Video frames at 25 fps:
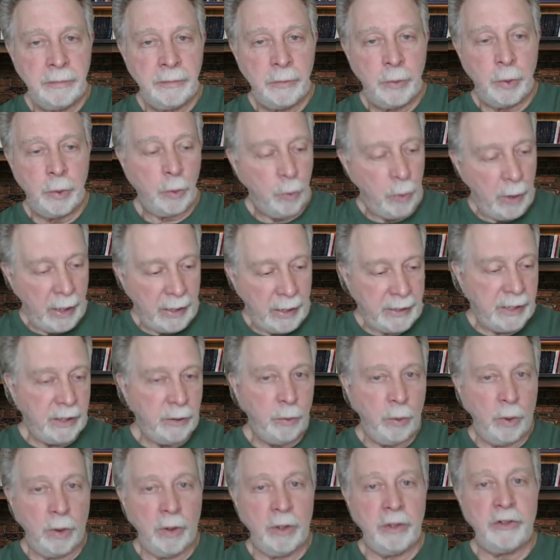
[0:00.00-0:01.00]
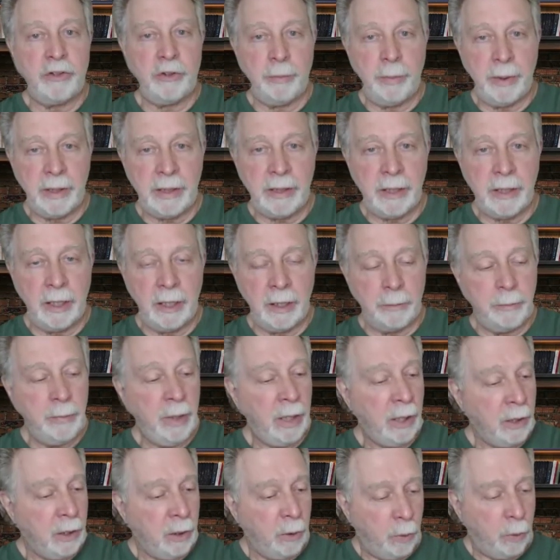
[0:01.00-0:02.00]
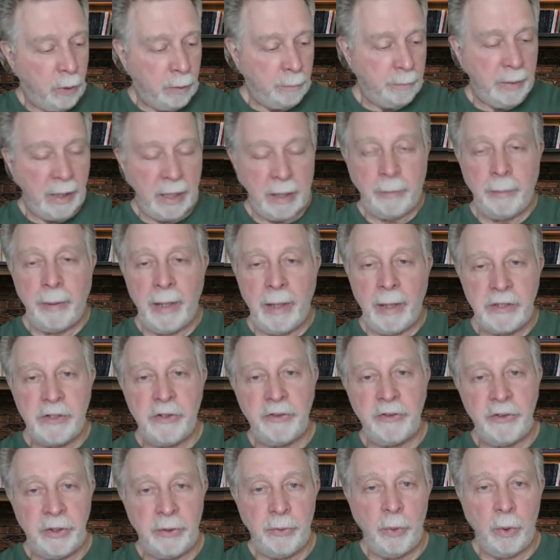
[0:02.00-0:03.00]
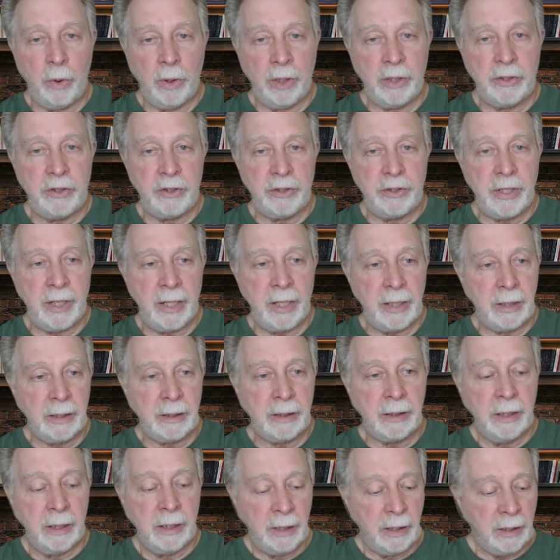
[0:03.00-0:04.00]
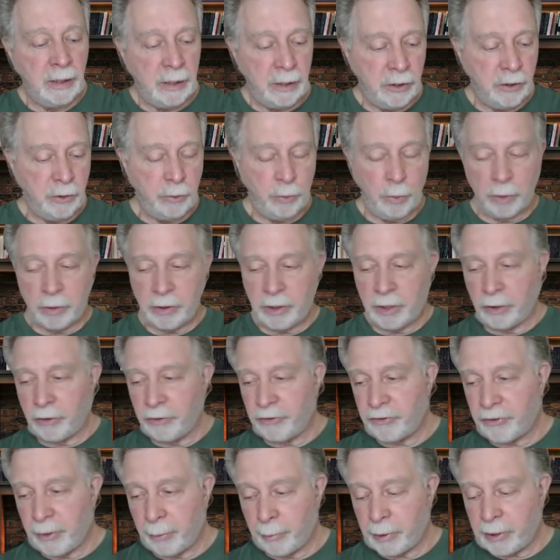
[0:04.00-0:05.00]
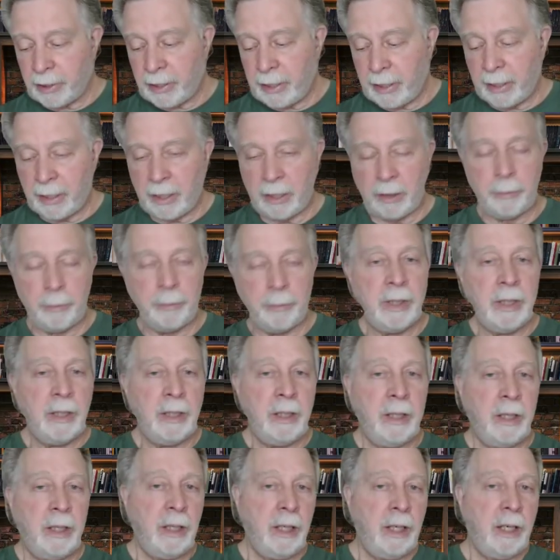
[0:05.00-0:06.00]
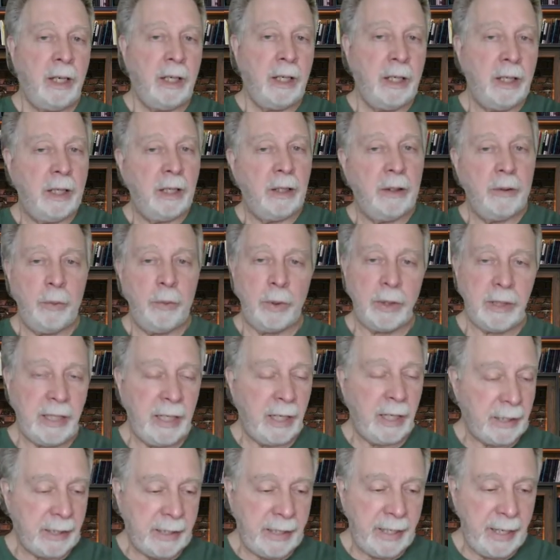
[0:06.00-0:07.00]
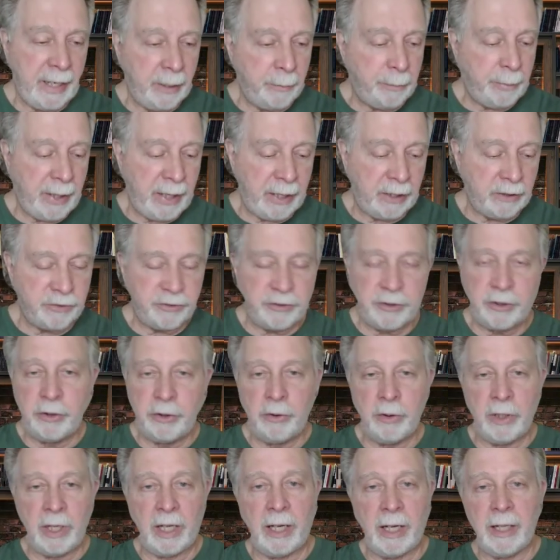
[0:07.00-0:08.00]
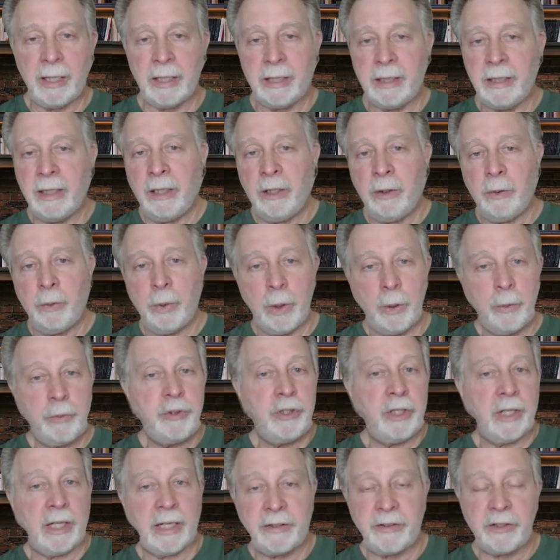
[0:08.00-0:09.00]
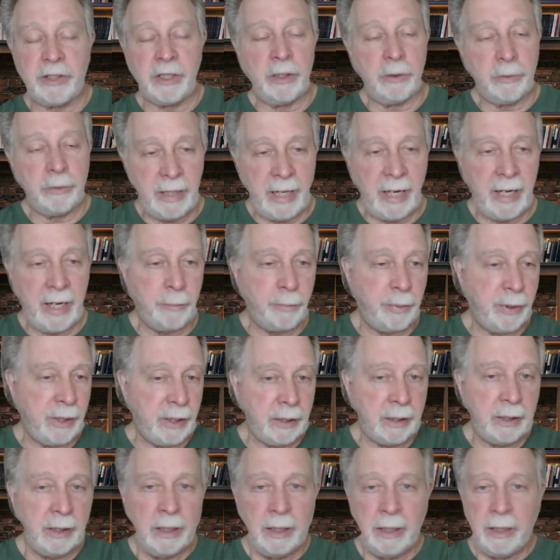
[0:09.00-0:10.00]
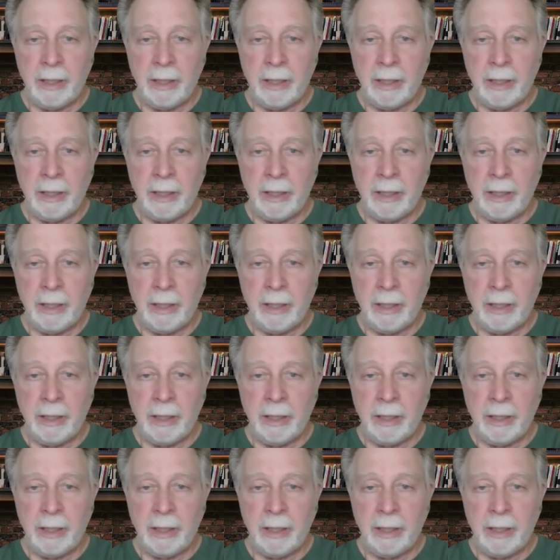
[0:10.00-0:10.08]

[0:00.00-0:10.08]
What rank he wanted to become, what merit badges he wanted to take. Do you want to go to summer camp? What kind of camp outs do you like? Where would you like to go camping?